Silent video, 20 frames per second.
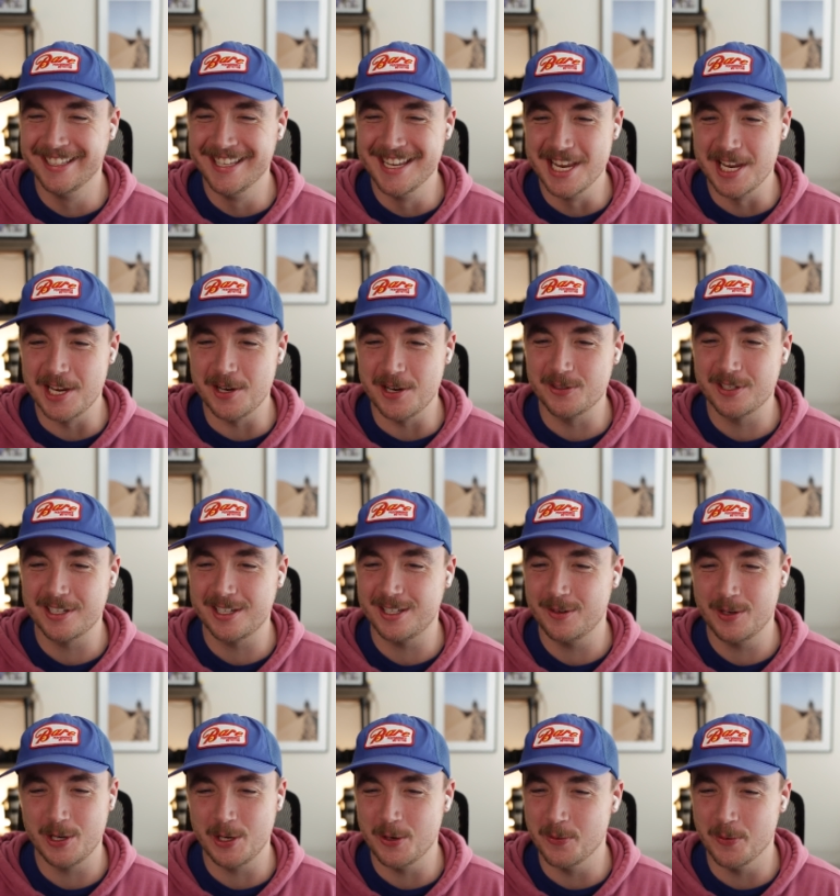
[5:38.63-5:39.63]
you
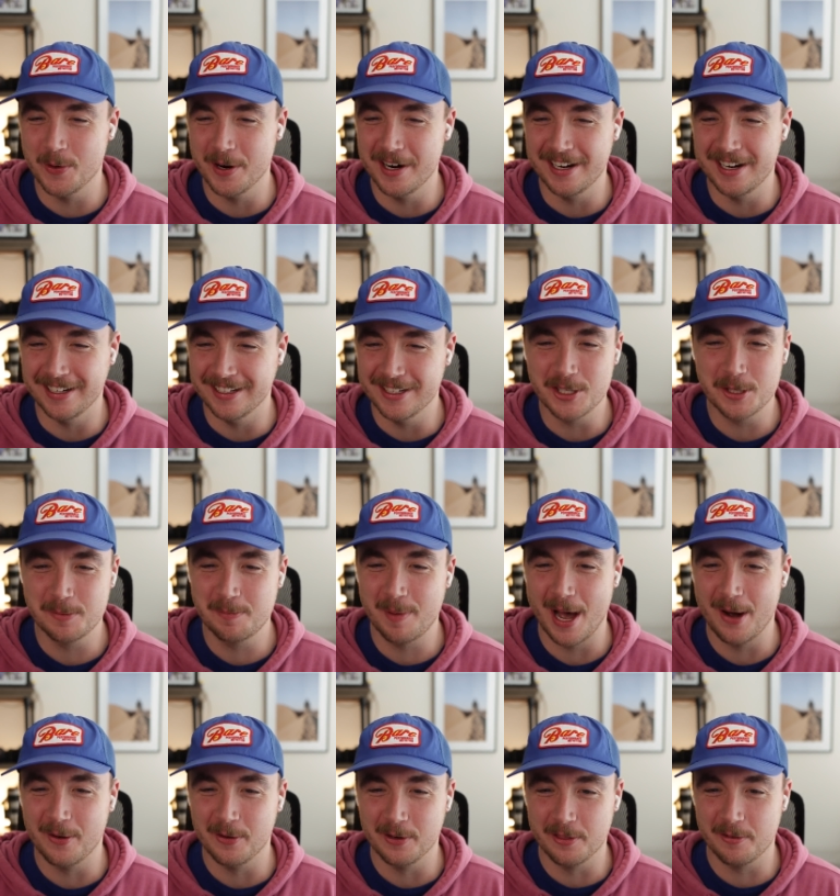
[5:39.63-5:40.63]
you wouldn't just
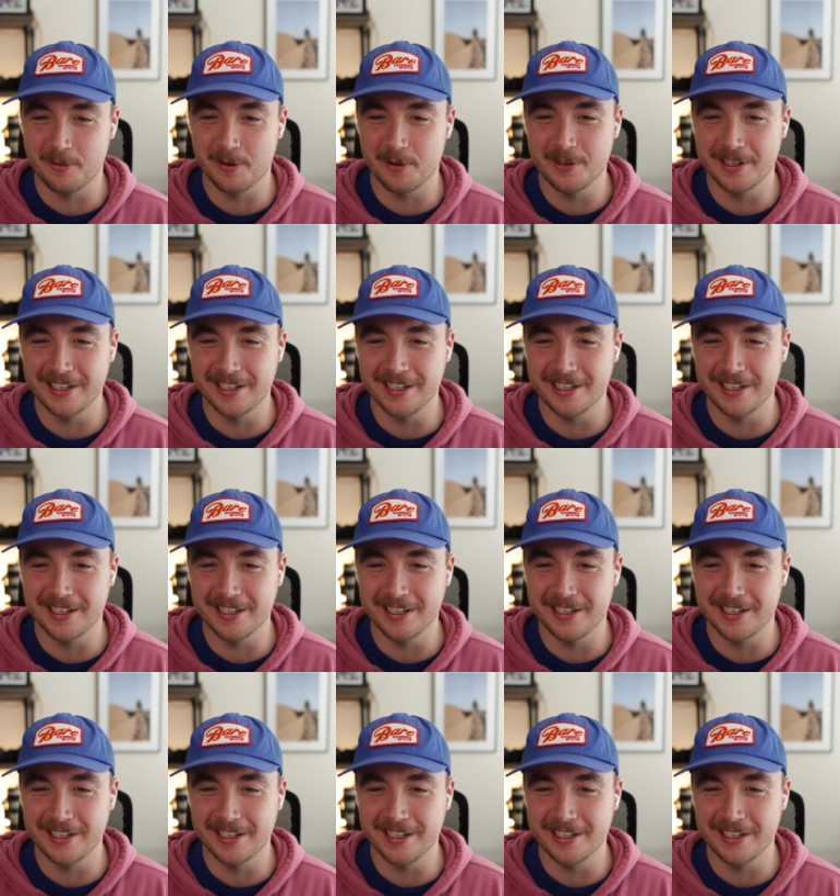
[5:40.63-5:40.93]
power through it.